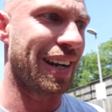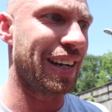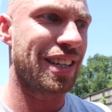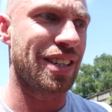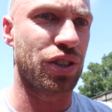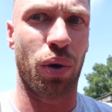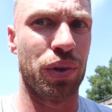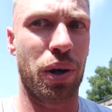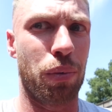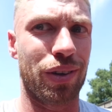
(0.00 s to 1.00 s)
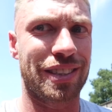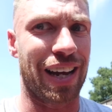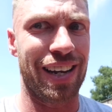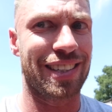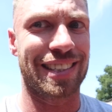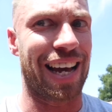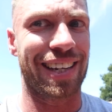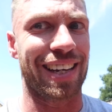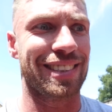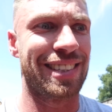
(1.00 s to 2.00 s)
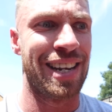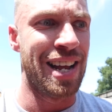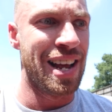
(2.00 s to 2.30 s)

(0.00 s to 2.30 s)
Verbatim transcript: I actually don't know what size that is.